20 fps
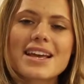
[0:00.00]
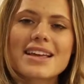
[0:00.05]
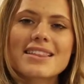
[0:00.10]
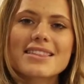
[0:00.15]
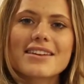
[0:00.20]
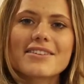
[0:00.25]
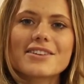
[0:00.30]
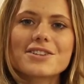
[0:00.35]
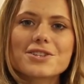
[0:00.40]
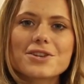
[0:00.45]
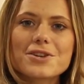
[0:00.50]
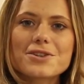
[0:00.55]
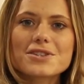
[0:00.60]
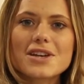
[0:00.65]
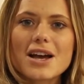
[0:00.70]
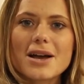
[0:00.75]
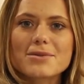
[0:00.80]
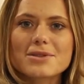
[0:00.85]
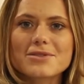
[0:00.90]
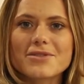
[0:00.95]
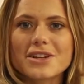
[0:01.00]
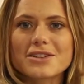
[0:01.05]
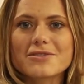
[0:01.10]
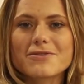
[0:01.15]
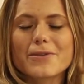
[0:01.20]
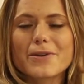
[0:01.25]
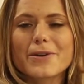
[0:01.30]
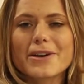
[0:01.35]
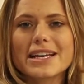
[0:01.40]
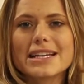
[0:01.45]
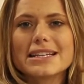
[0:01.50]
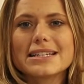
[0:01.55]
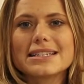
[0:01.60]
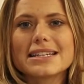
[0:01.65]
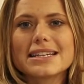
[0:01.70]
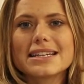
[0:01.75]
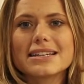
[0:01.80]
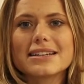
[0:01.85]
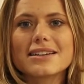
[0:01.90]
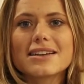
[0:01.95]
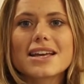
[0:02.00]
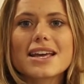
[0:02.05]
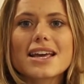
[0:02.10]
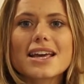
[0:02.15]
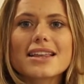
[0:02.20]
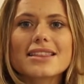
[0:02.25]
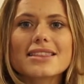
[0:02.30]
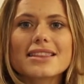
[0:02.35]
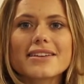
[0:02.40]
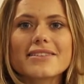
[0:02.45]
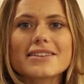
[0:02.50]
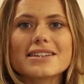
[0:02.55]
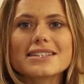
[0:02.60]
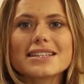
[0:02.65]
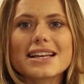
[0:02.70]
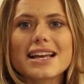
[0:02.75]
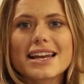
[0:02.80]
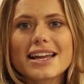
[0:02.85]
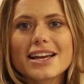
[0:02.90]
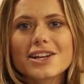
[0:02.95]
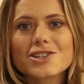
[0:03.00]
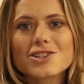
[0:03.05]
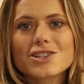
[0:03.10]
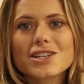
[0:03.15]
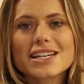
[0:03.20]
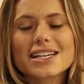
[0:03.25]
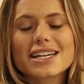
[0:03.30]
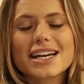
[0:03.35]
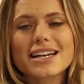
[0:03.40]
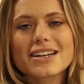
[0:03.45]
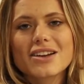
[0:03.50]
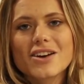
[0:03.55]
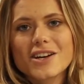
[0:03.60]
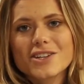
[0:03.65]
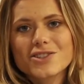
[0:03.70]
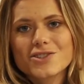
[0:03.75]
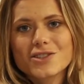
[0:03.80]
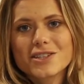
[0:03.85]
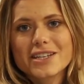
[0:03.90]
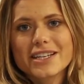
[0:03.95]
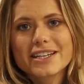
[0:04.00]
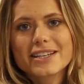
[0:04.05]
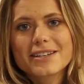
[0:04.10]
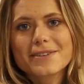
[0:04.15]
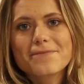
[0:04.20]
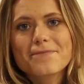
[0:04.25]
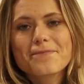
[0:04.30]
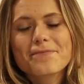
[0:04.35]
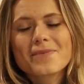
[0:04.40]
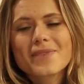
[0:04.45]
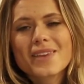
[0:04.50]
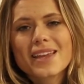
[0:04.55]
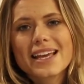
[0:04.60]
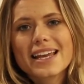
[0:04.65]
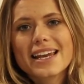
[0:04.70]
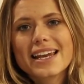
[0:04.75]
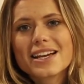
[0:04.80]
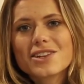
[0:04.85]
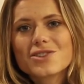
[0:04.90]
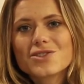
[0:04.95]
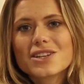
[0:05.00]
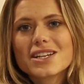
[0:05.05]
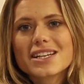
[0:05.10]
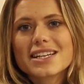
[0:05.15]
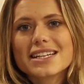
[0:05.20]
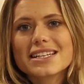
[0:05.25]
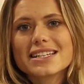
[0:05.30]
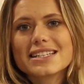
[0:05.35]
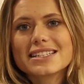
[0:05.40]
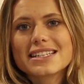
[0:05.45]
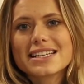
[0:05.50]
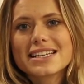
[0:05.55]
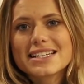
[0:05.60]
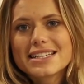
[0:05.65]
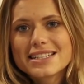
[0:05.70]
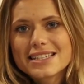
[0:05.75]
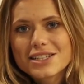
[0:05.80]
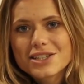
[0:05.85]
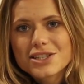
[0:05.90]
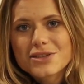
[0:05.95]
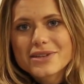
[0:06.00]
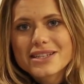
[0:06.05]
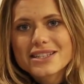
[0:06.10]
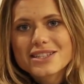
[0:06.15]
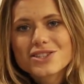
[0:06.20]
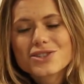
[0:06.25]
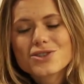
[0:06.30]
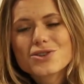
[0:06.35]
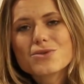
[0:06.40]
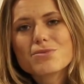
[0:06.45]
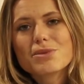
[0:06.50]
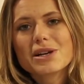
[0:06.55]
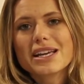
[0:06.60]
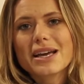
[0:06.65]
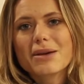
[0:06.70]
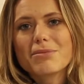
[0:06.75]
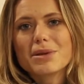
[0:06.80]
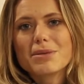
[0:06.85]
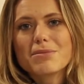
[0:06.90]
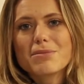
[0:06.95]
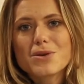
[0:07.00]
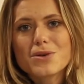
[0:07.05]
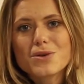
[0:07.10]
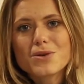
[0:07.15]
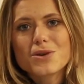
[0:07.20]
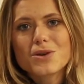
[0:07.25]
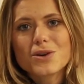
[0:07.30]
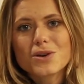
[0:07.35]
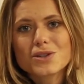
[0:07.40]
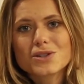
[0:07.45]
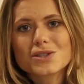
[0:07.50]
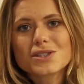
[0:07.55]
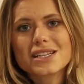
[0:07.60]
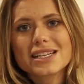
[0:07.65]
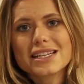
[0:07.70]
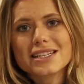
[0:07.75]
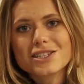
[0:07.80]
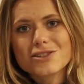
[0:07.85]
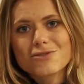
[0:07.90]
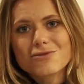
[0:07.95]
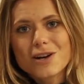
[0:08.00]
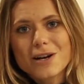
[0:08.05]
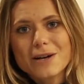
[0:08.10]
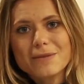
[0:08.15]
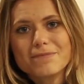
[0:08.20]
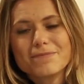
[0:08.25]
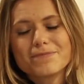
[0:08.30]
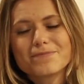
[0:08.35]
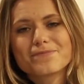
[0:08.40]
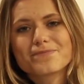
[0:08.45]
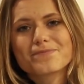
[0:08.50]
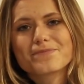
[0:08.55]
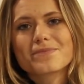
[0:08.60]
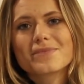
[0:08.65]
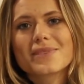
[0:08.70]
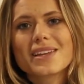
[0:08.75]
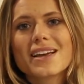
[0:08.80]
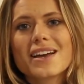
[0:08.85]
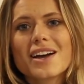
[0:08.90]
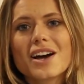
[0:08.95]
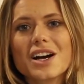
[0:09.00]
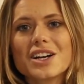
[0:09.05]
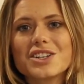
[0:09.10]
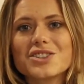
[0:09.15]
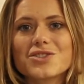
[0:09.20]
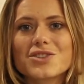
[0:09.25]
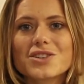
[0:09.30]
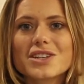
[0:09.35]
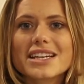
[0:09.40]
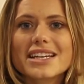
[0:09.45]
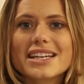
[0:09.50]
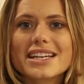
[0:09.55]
There are two types of underfloor heating. There is electric and hydronic. Electric is easier to install but can be more costly to run. Hydronic